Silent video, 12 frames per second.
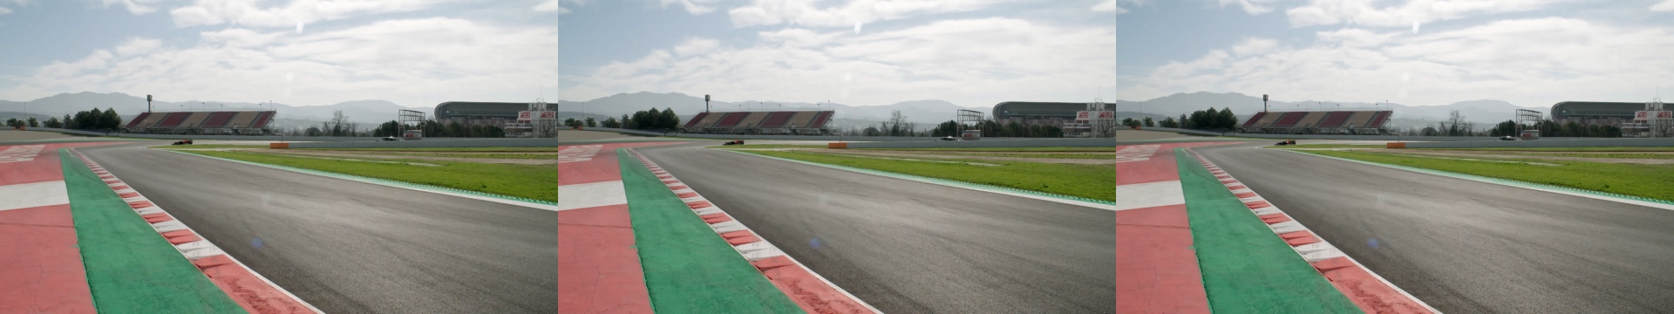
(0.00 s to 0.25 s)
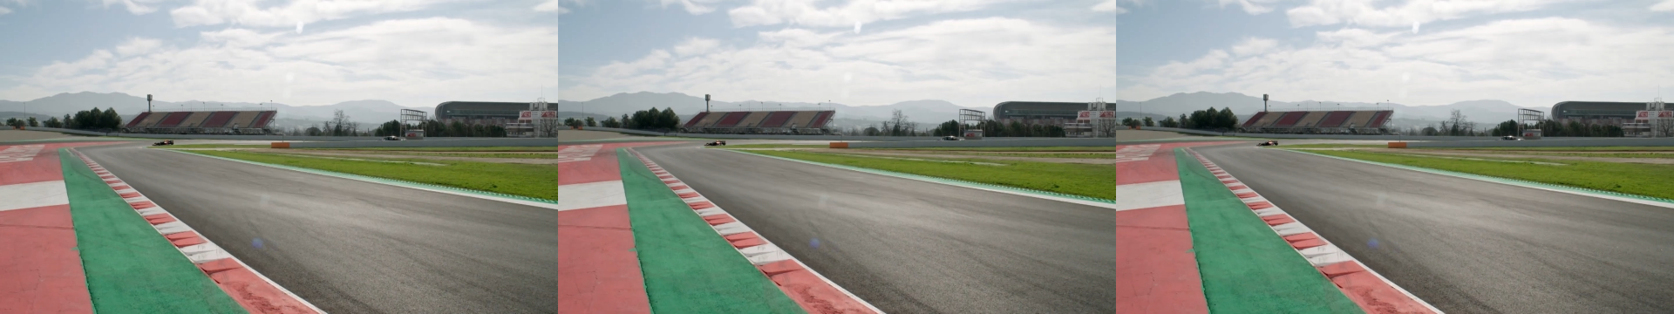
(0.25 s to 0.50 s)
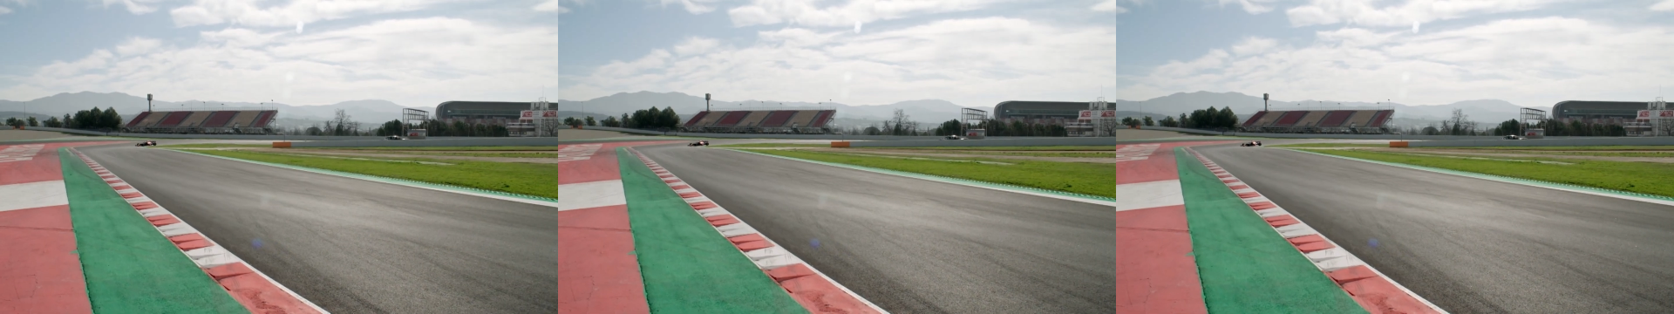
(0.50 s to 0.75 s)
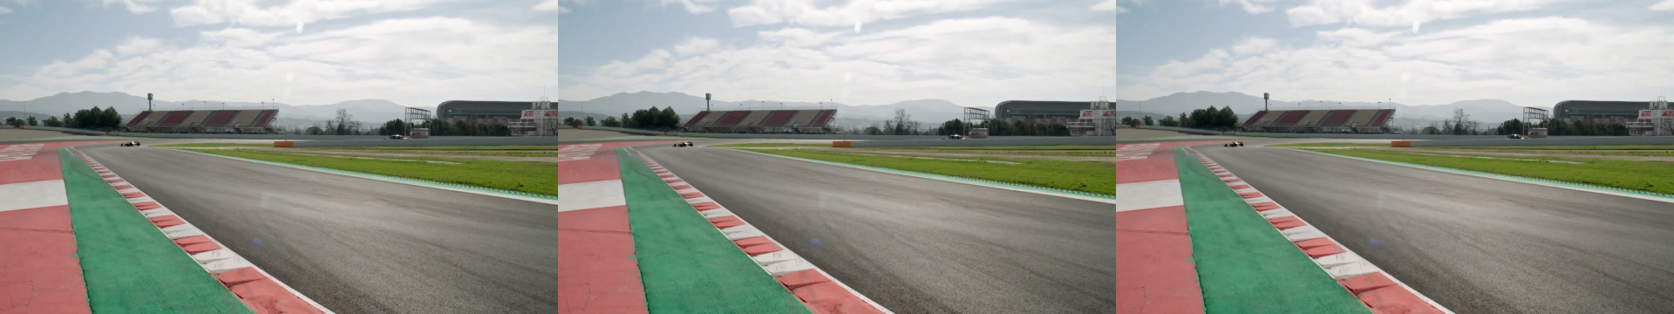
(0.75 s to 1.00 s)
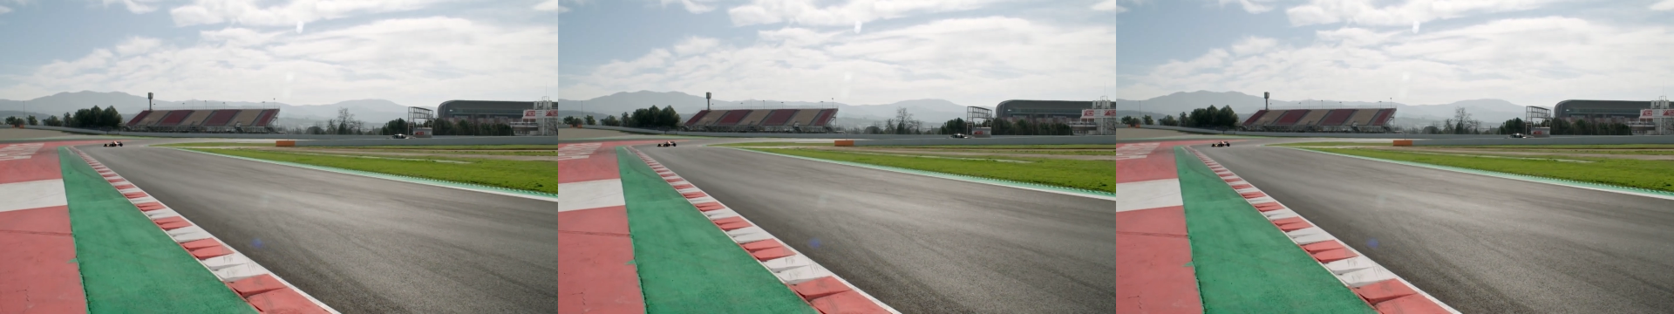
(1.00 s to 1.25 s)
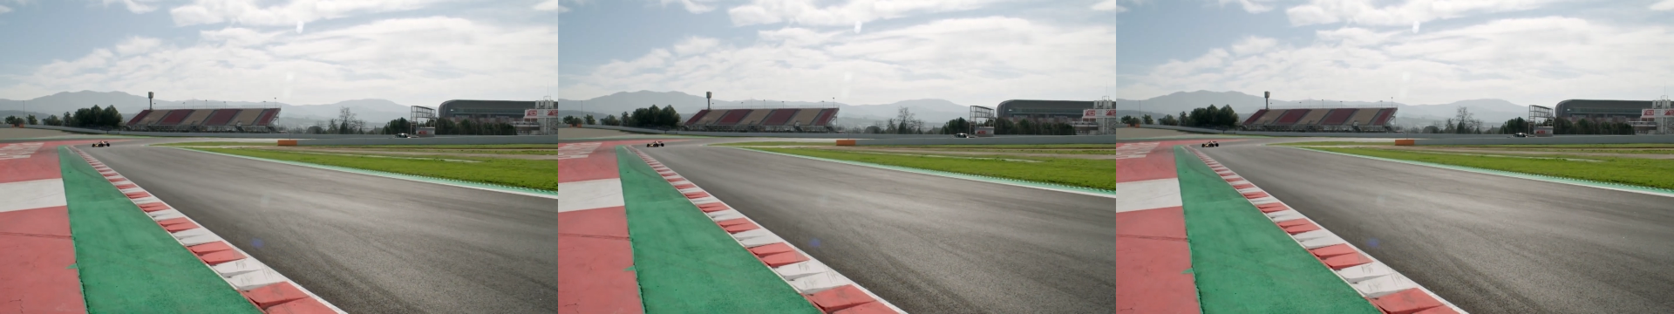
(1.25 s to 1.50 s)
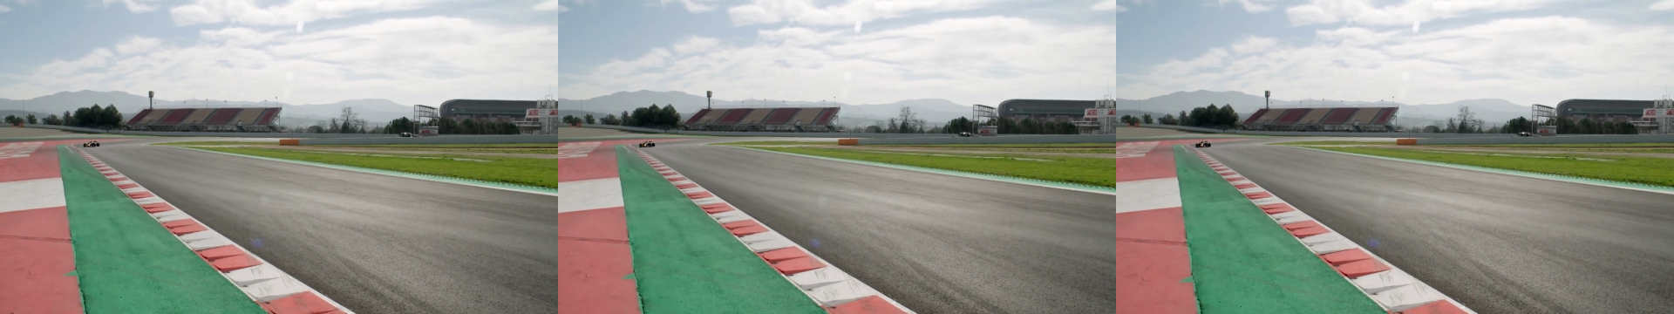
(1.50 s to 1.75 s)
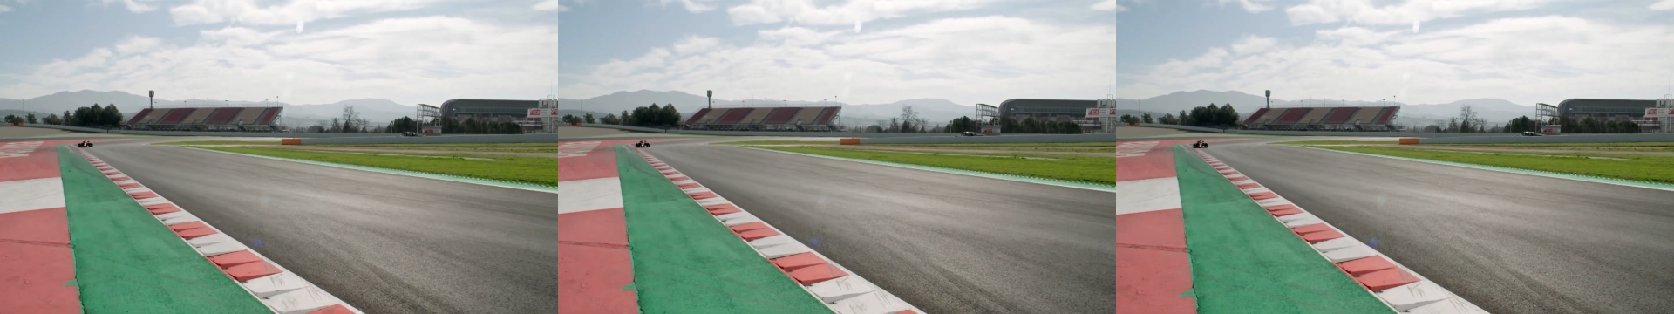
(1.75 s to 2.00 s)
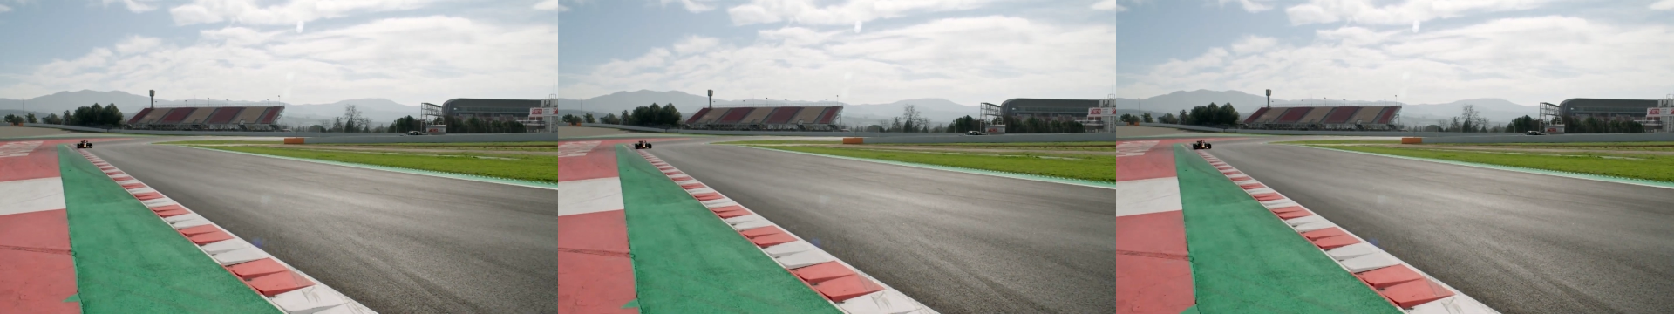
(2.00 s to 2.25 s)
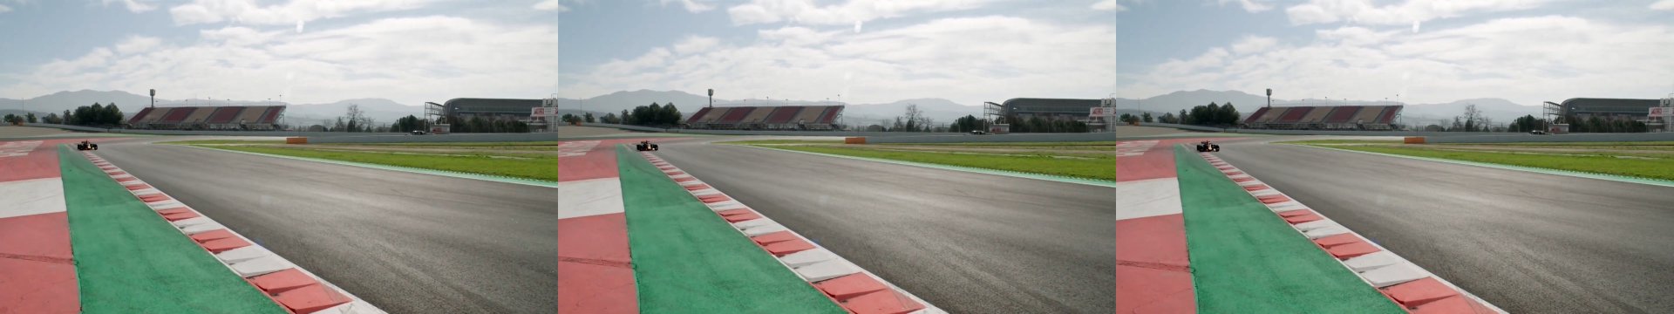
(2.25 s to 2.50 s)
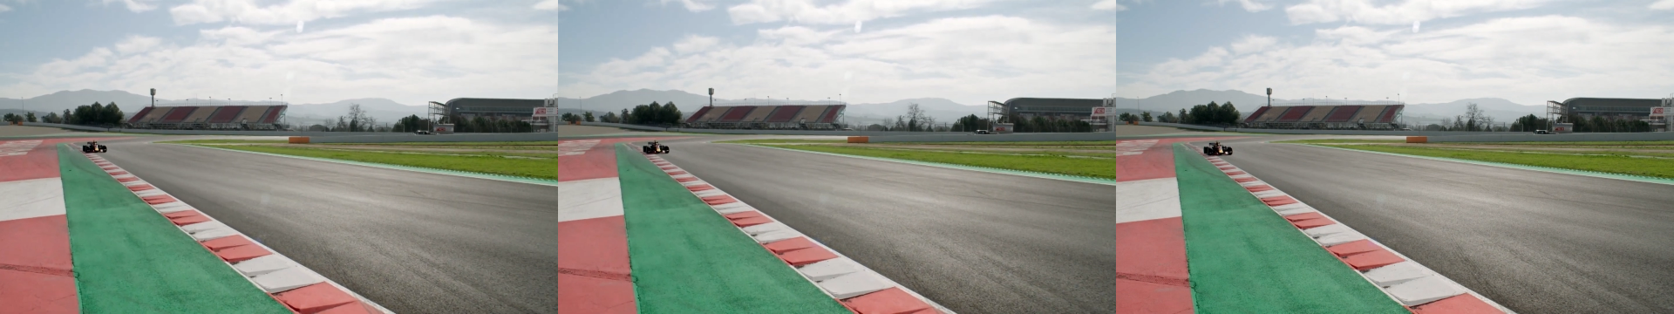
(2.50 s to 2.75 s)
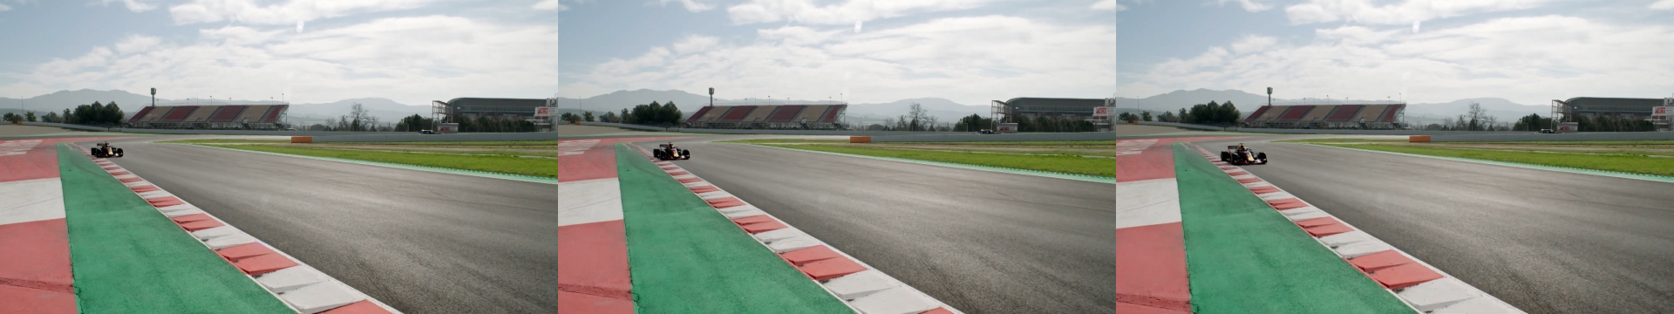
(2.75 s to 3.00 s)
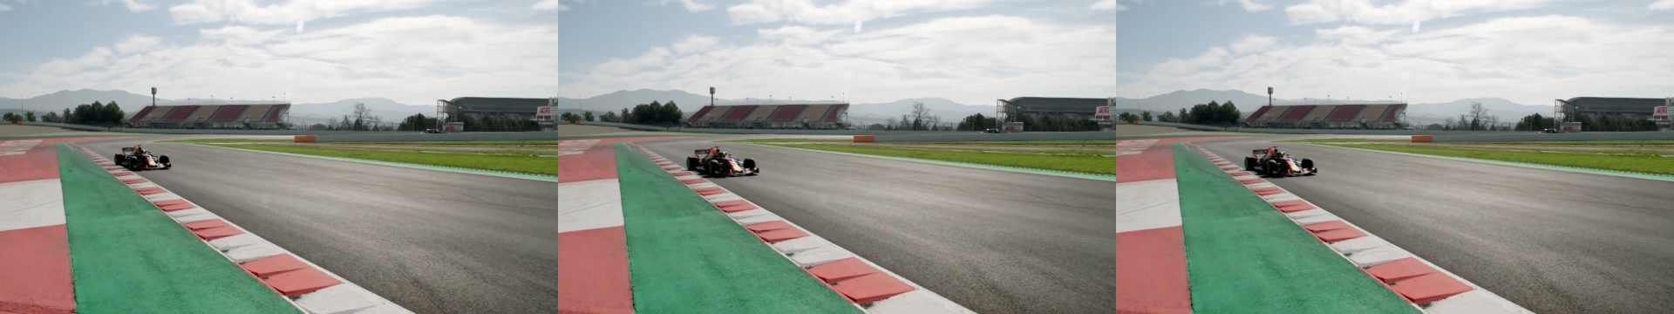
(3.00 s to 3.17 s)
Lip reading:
No face is visible, so there are no lips to read.